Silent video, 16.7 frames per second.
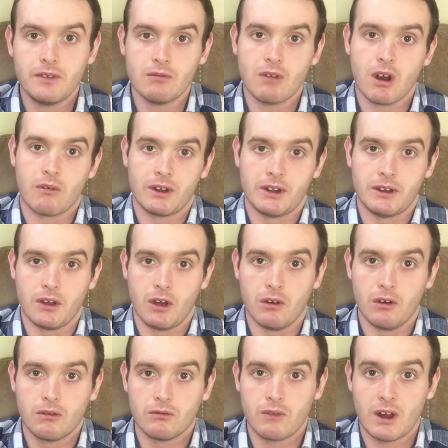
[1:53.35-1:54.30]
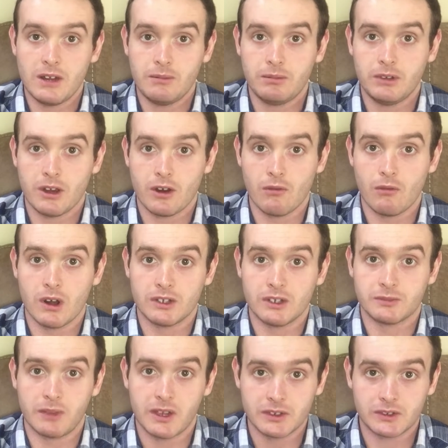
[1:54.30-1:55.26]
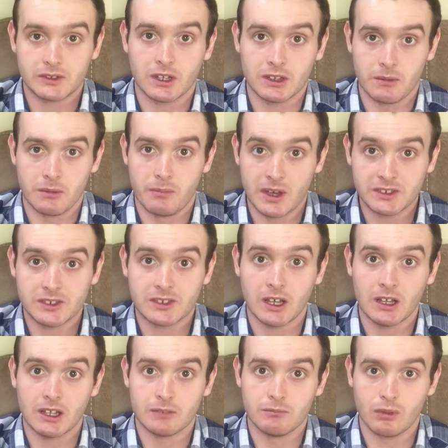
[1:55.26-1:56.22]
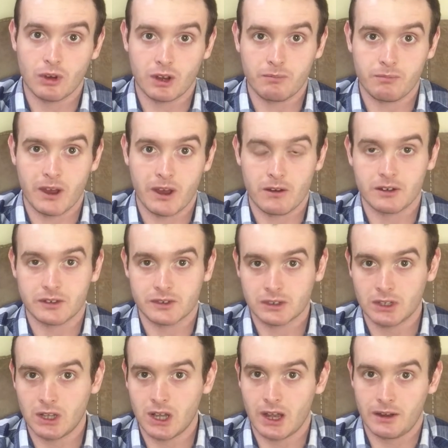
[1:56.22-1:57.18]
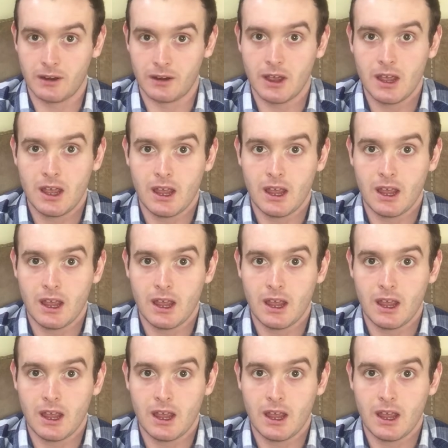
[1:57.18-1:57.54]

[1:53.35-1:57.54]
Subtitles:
you already know, Ready Player One is based on the best-selling book by Ernest Cline,